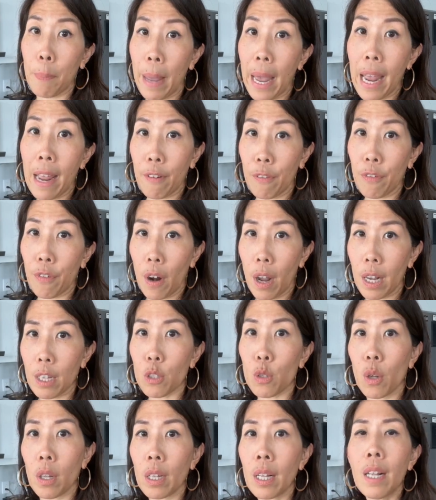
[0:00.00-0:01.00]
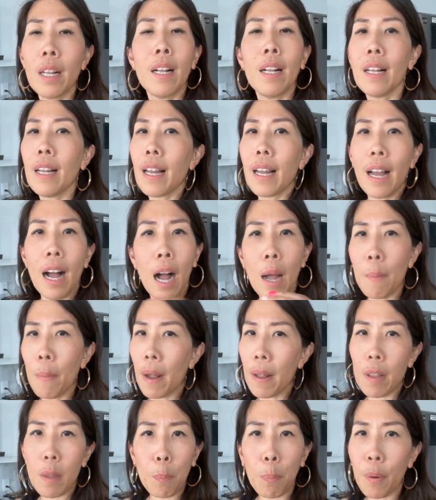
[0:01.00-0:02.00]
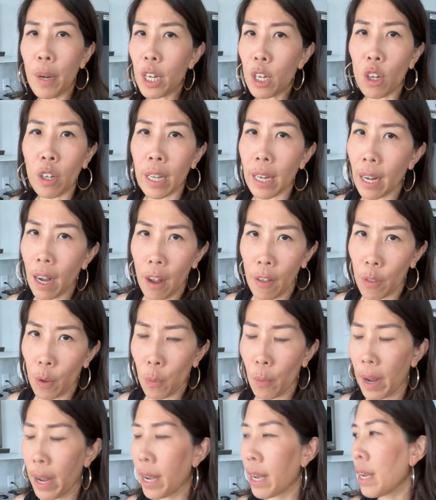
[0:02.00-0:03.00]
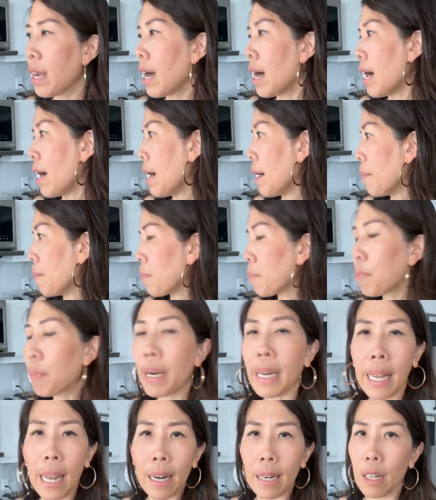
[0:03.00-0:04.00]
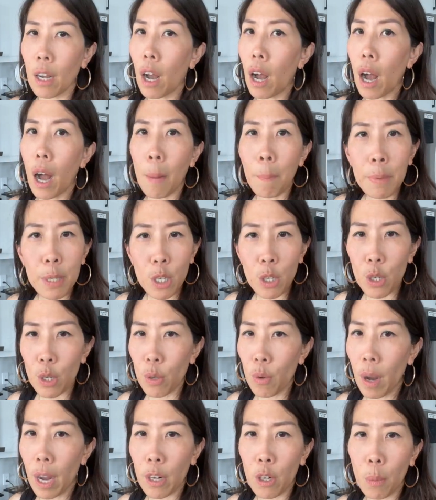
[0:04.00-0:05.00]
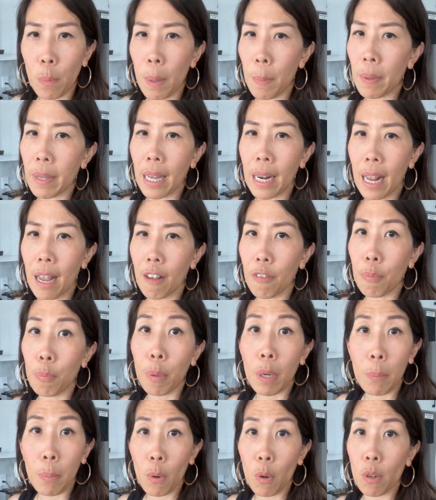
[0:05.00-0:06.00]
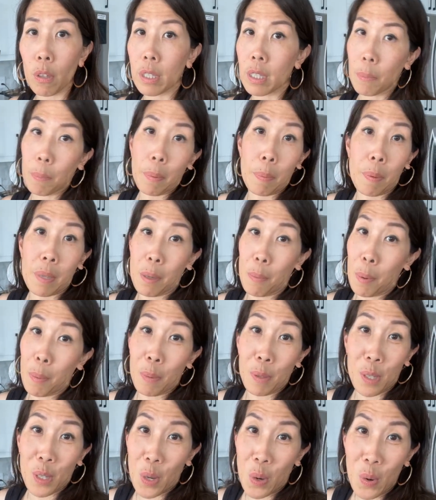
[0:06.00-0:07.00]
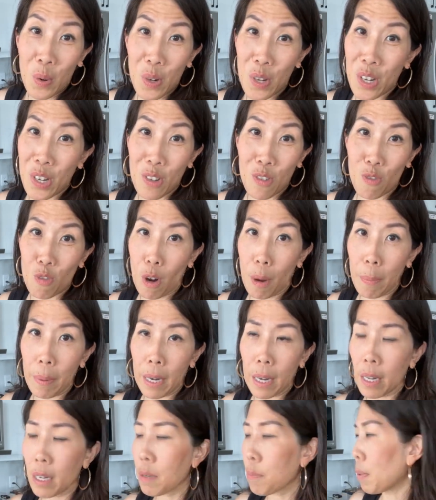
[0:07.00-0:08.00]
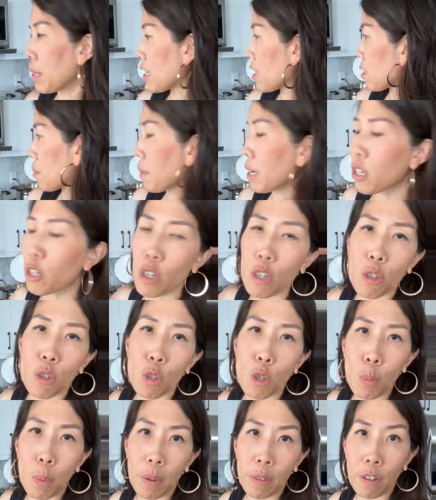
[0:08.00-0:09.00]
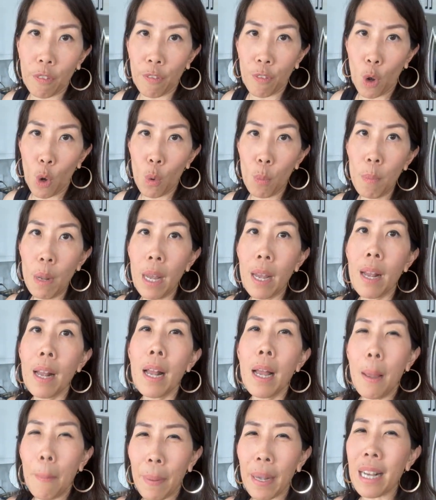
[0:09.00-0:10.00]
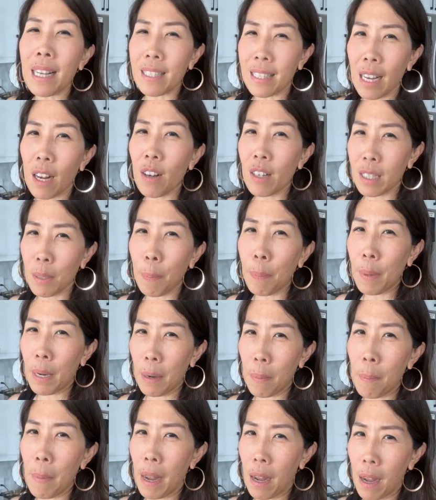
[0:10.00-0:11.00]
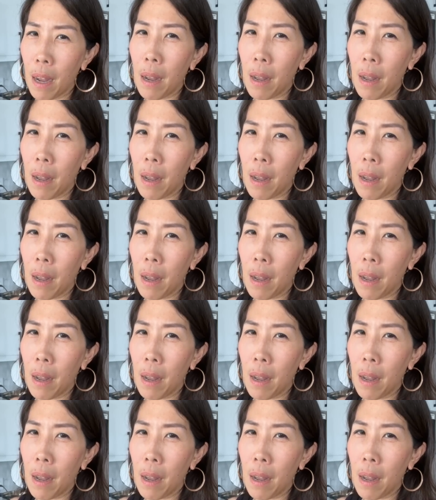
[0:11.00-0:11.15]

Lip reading: to pan fry. So I'm pre-cooking either way. But again, up to you. I know people that have pre-boiled, some people don't. You just drop it in, but just make sure you scoop out the foam because there is a bit of,